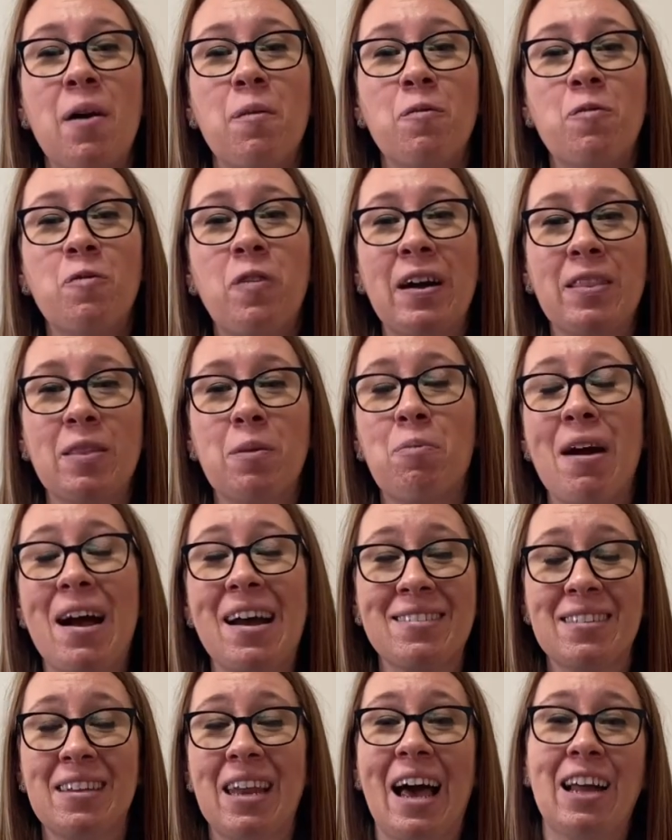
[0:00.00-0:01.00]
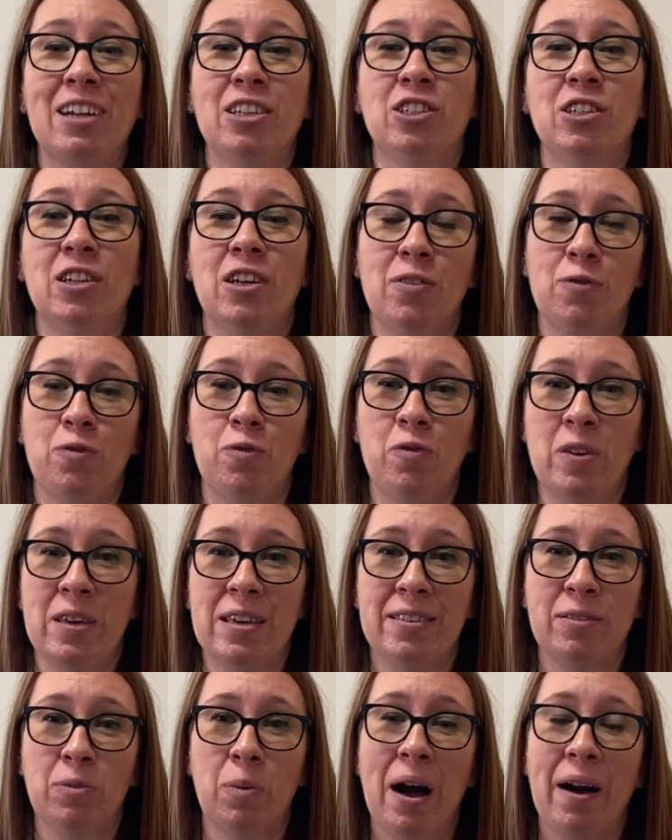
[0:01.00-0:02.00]
find the breast, latch and
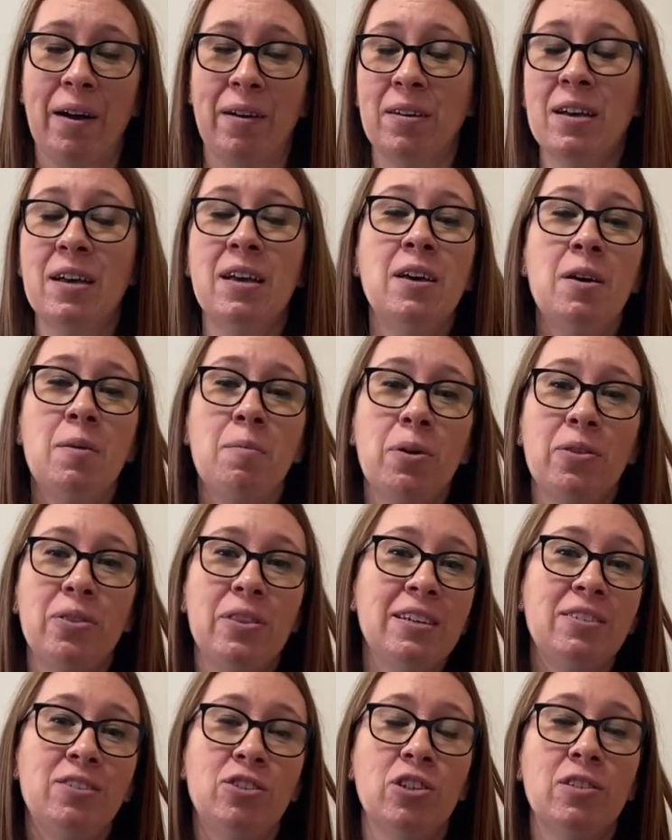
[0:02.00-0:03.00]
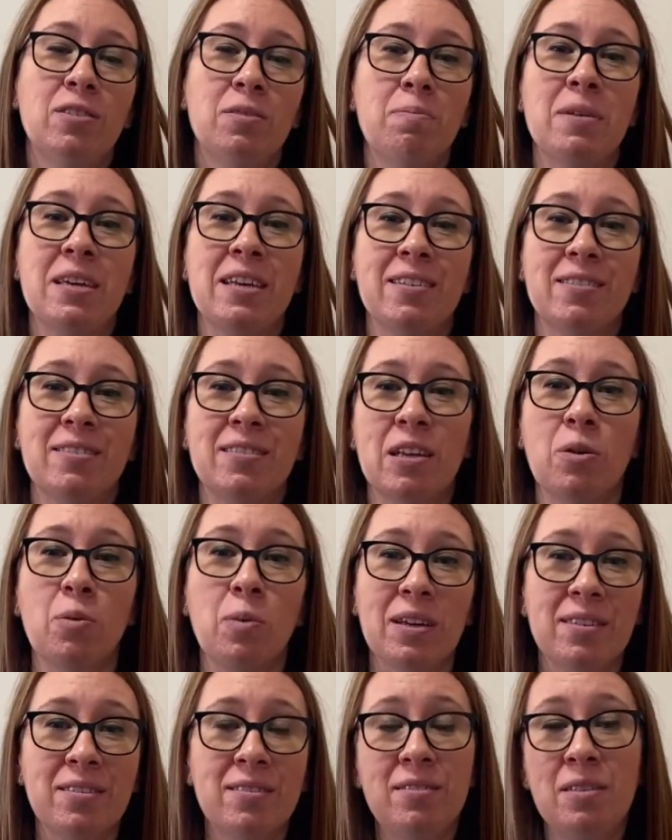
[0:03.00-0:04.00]
feed well. But this just means that
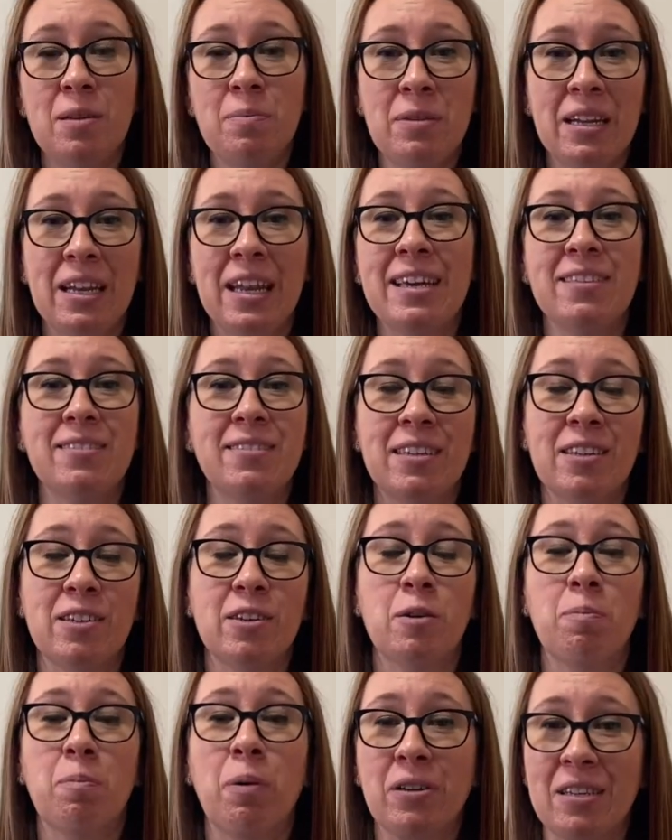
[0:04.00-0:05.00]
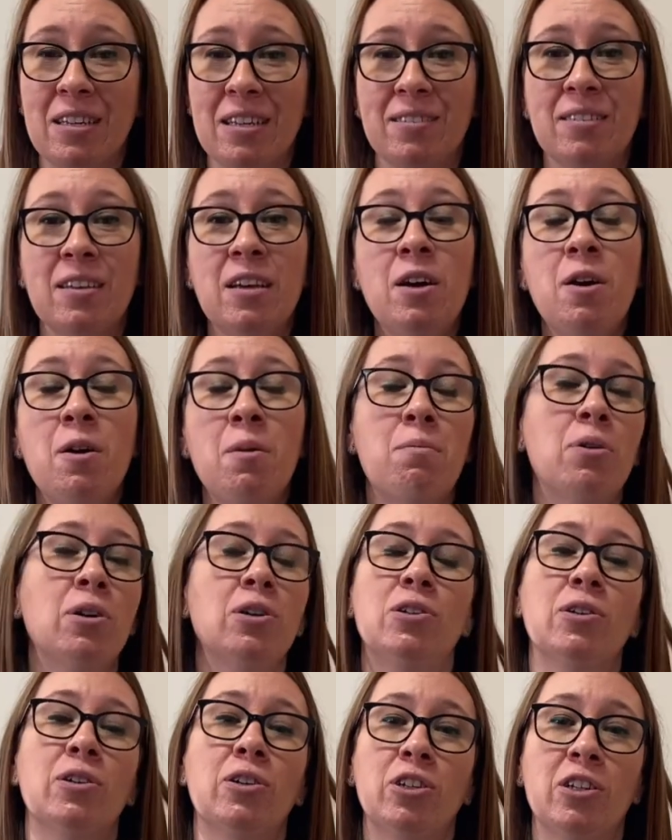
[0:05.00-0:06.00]
we're stimulating your body's
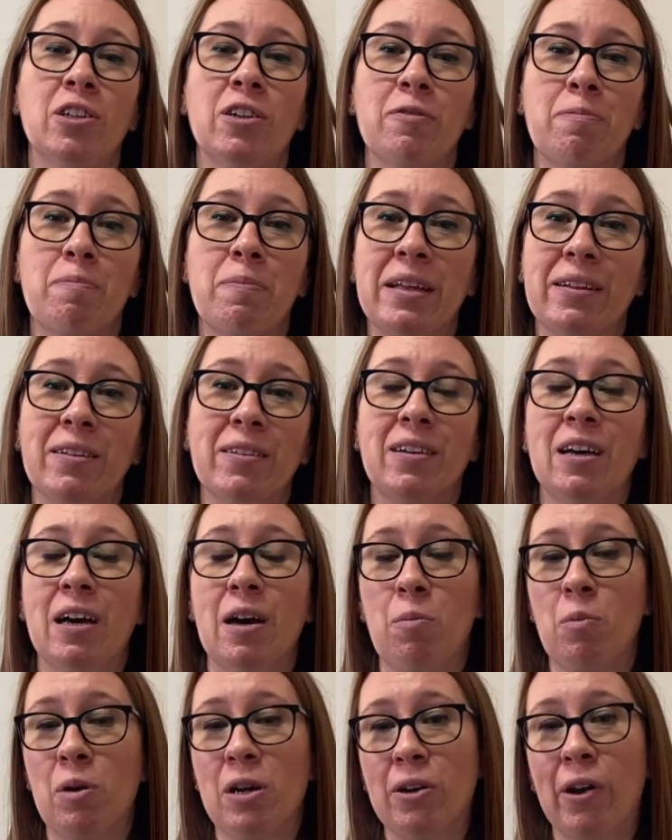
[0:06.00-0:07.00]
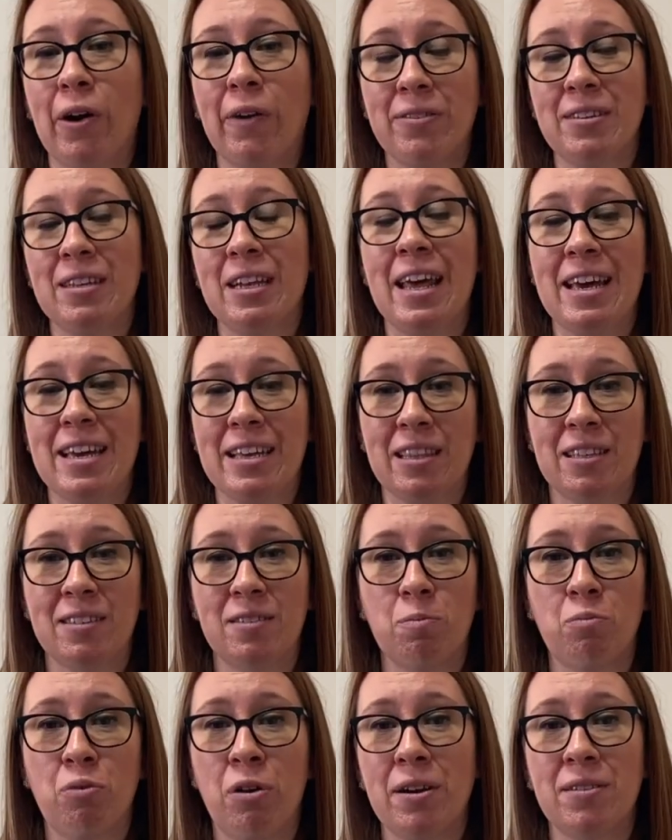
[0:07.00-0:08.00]
production of milk and we're not delaying this
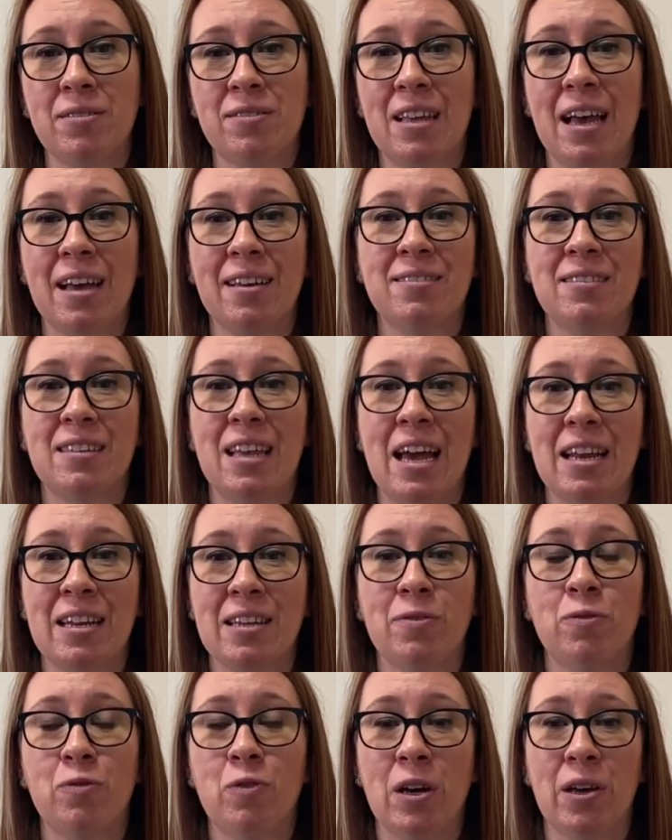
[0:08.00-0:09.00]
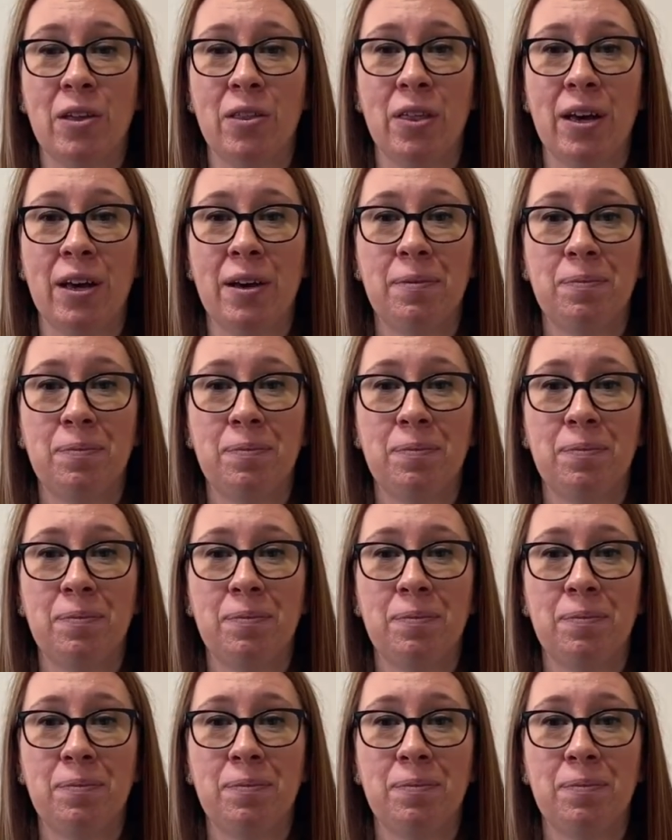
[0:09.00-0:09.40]
process any further.